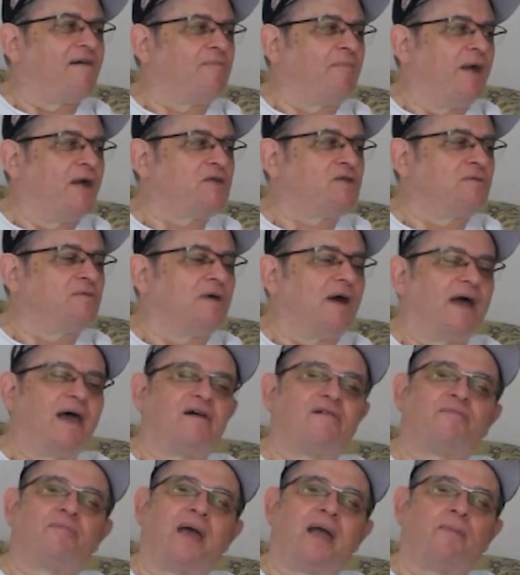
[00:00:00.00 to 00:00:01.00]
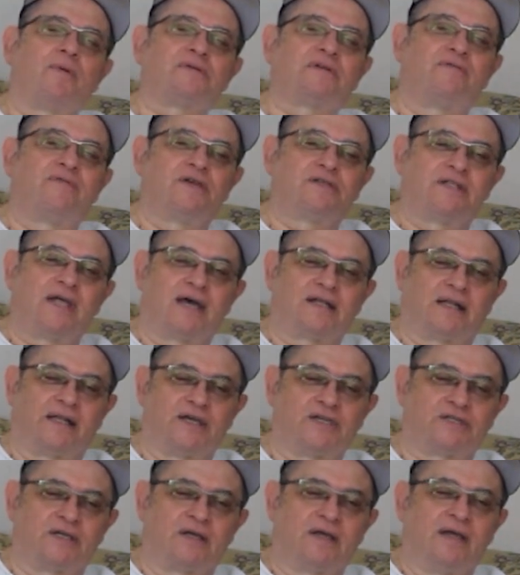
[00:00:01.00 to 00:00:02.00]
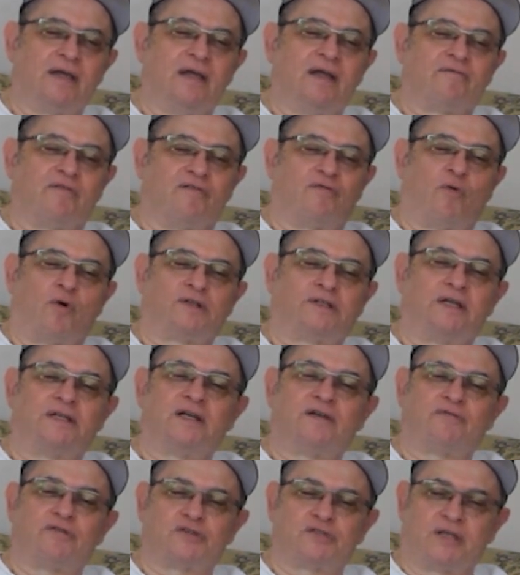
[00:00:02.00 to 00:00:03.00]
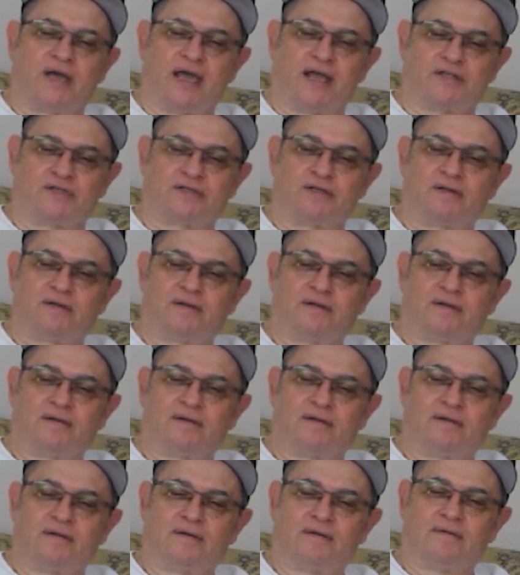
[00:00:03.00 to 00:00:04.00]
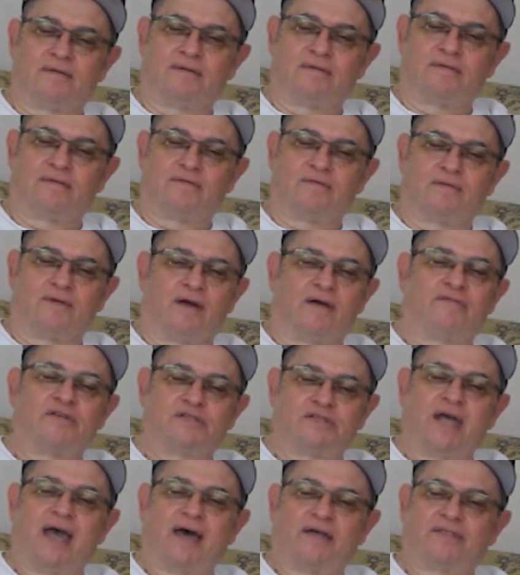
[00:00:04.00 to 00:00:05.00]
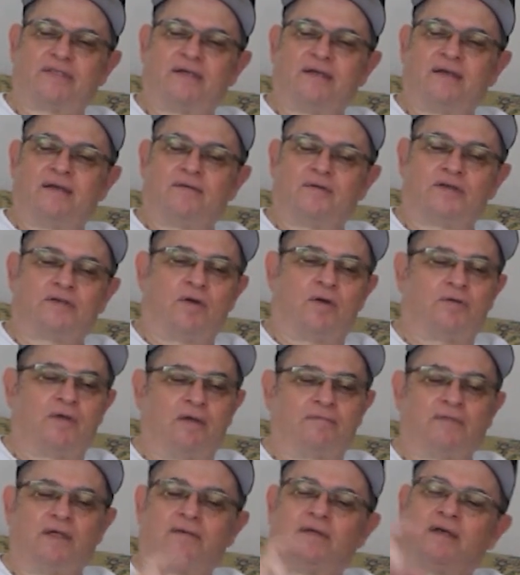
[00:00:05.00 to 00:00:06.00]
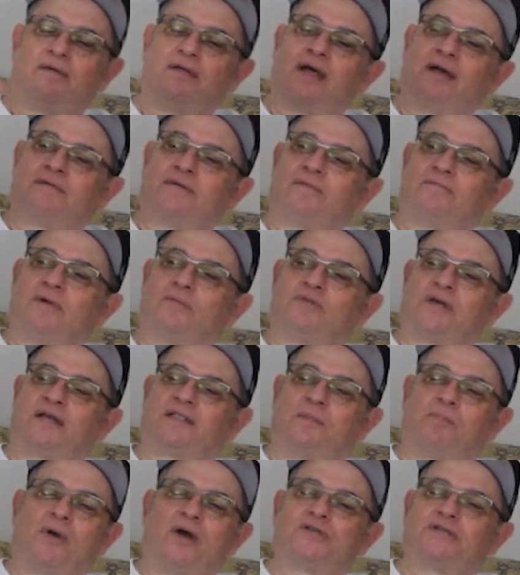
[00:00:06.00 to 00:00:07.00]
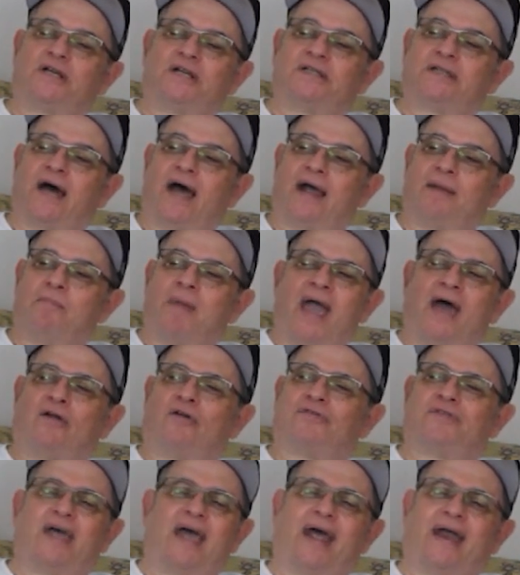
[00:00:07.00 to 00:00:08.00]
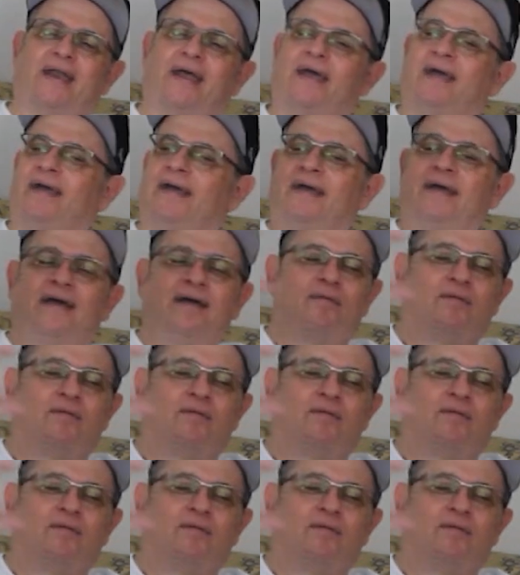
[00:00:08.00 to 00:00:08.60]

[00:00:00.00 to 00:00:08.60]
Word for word: I have papers of his death, Lisa, from 14 different states. Of his death. It was like the president died. Mantle dead.